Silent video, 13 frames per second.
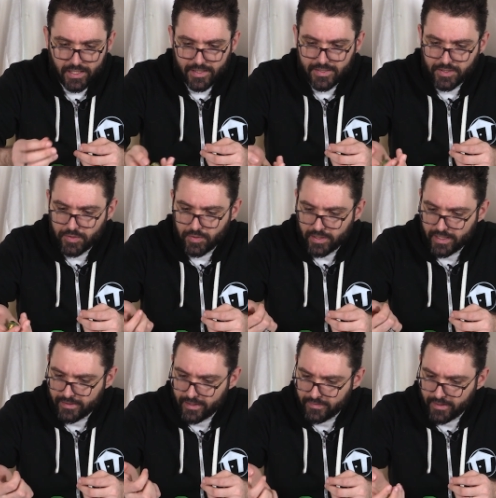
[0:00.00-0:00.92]
nice
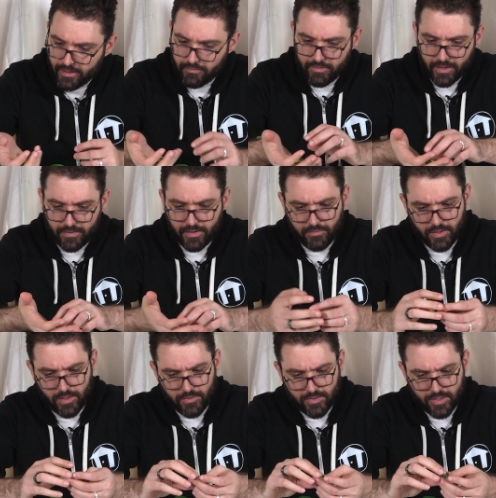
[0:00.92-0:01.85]
acrylic that they that they've
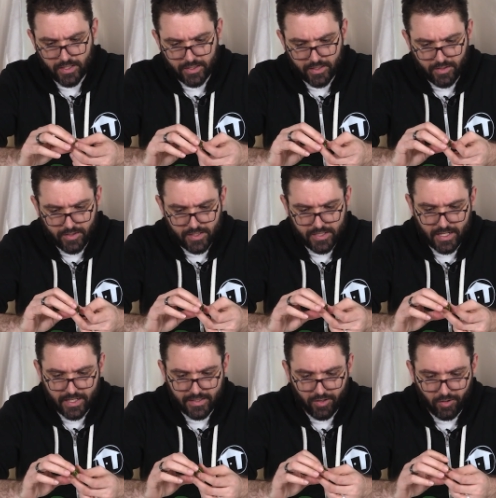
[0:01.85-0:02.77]
used. Like you can just
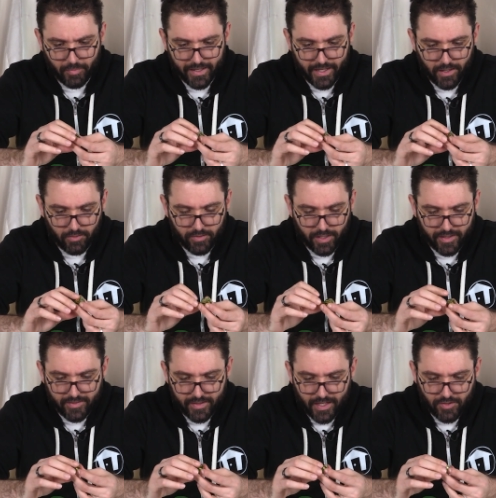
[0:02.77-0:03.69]
kind of tell by how
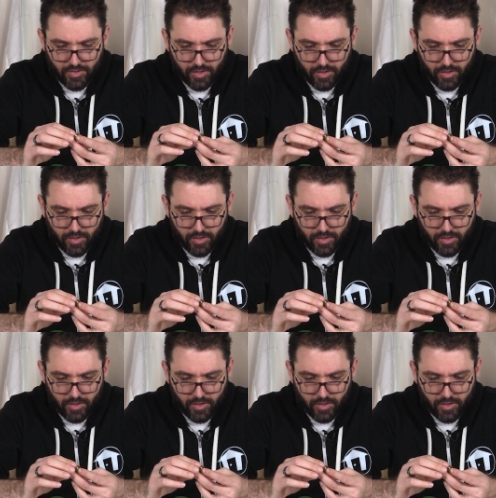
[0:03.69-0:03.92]
nice the edges